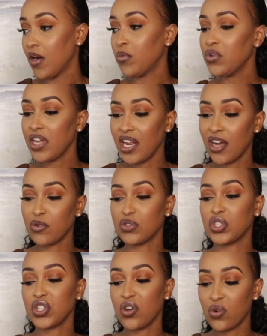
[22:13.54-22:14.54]
buriya ntabwo
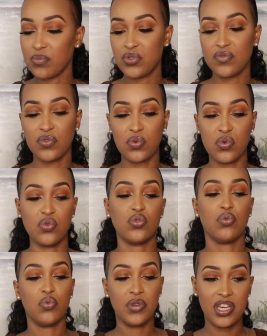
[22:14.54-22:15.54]
dushobora kubyumva
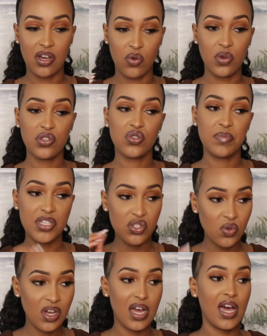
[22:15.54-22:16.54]
ukuntu we are going to be
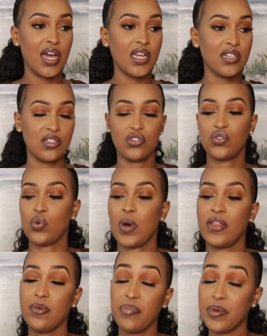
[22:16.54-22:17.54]
so kind to
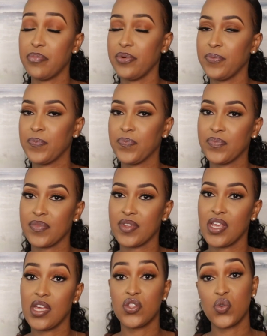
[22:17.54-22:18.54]
other people
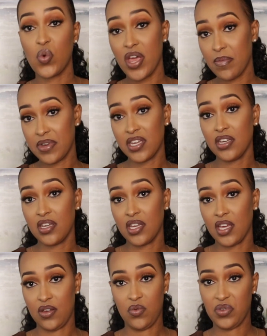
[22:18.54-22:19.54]
twebwe
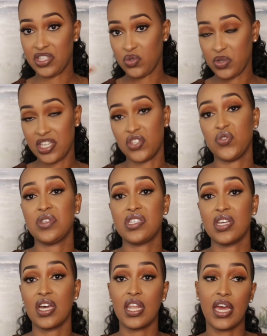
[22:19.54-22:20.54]

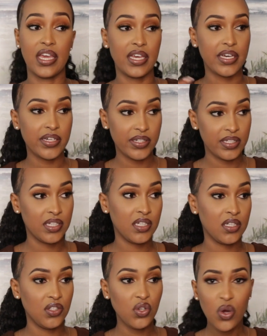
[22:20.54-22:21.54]
tukitreatinga like
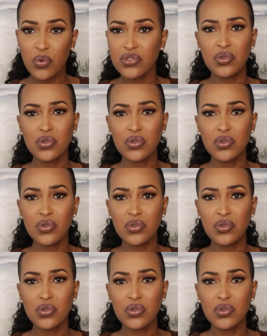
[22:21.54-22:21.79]
you know